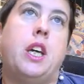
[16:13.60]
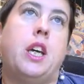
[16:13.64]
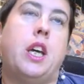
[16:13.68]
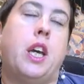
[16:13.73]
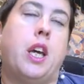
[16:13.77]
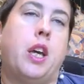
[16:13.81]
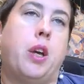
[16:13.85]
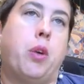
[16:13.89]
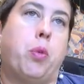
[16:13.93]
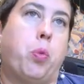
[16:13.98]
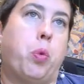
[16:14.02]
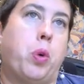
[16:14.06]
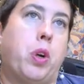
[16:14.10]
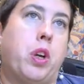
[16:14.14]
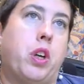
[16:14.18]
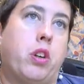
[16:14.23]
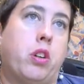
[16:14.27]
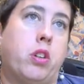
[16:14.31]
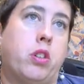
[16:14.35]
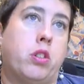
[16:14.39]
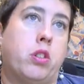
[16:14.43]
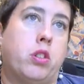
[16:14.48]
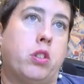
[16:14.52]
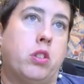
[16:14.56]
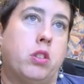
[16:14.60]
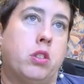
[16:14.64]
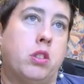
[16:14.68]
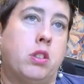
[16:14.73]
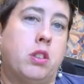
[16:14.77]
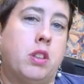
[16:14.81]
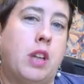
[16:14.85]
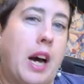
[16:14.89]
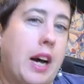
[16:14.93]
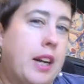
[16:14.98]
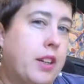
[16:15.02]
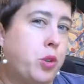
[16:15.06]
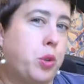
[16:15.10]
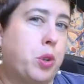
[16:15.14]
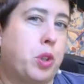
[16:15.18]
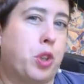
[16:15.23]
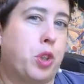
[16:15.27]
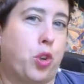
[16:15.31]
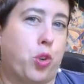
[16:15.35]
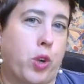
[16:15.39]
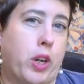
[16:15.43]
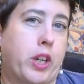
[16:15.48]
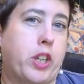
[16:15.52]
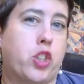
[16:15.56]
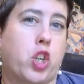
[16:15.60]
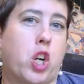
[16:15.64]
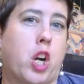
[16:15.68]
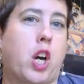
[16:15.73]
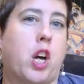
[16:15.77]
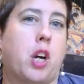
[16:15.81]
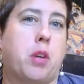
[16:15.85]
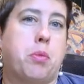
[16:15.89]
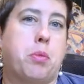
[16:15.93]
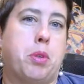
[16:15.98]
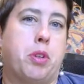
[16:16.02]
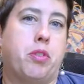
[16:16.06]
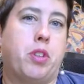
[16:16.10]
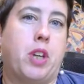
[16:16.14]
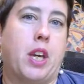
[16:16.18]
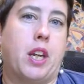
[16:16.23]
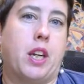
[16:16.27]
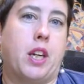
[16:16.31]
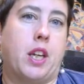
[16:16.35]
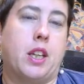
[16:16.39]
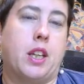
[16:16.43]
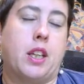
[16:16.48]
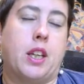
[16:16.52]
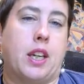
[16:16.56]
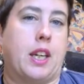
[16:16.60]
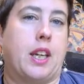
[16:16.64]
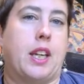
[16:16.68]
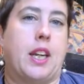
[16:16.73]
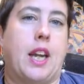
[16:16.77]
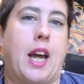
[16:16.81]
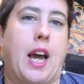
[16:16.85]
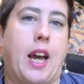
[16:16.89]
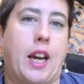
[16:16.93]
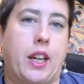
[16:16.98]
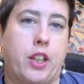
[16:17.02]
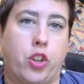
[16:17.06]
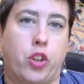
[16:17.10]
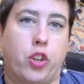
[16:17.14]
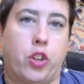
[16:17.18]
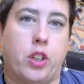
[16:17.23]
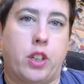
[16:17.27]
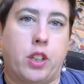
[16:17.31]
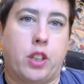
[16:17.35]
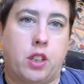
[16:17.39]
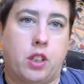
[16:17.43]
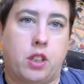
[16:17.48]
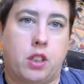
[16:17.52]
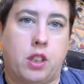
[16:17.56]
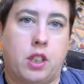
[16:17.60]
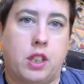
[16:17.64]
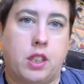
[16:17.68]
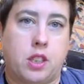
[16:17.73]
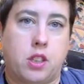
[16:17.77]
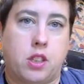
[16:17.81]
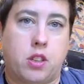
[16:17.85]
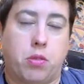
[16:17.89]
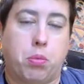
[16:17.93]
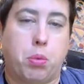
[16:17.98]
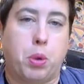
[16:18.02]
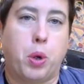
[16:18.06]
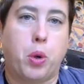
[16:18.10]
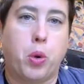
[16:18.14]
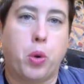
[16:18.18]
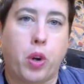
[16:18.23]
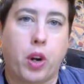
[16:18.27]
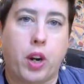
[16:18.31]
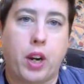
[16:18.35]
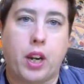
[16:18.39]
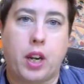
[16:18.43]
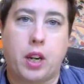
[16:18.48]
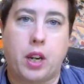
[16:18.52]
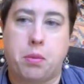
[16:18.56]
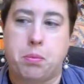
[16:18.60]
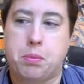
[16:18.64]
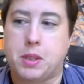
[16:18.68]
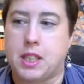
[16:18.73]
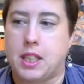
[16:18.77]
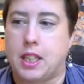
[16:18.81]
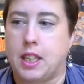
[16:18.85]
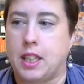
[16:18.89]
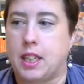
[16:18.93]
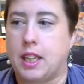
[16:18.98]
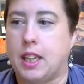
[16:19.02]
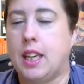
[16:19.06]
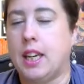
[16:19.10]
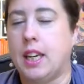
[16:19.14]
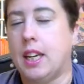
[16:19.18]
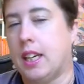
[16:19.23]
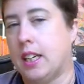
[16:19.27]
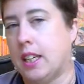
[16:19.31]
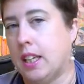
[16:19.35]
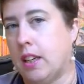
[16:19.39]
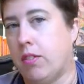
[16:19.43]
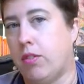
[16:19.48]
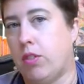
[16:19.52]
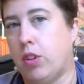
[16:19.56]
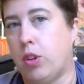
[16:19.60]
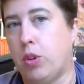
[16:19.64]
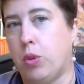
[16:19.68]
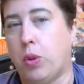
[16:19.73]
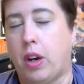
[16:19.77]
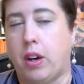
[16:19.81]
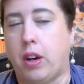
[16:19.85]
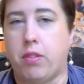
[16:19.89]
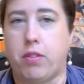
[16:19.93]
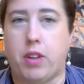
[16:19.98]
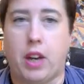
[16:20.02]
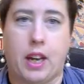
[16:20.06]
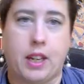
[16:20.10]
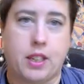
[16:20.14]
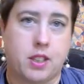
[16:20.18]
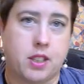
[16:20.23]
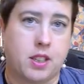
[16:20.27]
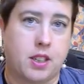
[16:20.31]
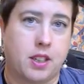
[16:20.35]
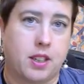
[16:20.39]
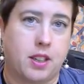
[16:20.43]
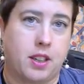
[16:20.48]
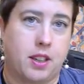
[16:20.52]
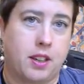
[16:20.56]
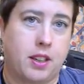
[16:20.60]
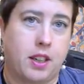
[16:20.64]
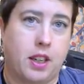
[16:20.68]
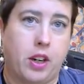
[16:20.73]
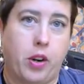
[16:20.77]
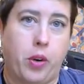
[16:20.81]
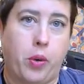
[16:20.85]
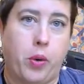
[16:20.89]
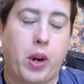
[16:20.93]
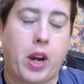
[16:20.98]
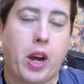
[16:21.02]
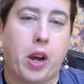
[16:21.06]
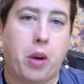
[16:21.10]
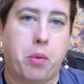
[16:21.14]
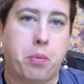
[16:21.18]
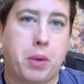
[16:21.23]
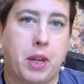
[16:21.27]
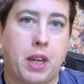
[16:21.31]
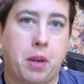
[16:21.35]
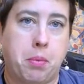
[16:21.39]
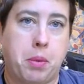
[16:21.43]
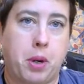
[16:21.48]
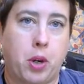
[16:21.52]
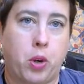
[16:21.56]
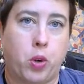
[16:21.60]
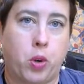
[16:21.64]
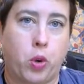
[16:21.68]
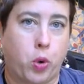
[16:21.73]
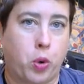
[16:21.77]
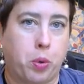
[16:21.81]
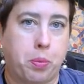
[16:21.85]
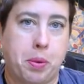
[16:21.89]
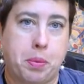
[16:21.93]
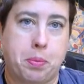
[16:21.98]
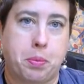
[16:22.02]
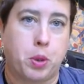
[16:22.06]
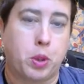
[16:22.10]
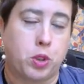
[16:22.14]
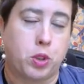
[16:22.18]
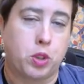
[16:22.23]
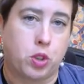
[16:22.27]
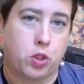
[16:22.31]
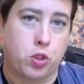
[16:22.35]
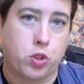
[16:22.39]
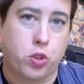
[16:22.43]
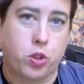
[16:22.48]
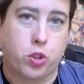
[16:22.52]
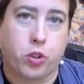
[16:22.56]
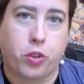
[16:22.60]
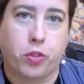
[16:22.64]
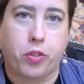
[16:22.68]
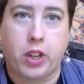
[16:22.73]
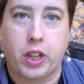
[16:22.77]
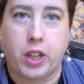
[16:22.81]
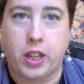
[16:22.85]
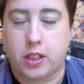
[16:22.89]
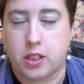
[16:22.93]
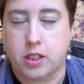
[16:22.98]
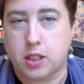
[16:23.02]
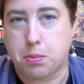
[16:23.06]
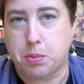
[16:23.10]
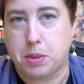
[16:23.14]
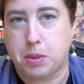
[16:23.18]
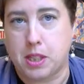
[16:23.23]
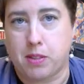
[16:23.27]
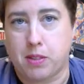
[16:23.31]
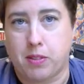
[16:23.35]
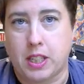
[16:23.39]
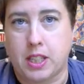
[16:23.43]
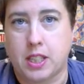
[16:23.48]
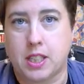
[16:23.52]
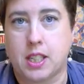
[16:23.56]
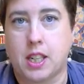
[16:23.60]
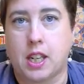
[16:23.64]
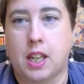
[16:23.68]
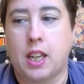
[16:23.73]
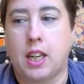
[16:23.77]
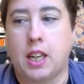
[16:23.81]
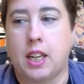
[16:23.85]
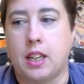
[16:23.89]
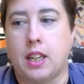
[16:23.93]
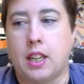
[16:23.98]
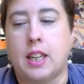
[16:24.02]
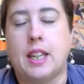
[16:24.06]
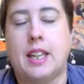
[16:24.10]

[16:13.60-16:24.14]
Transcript: It will not do a great job of getting like an accurate list of programs. It can't give you, I've asked it, how many AmeriCorps members are serving in a specific state.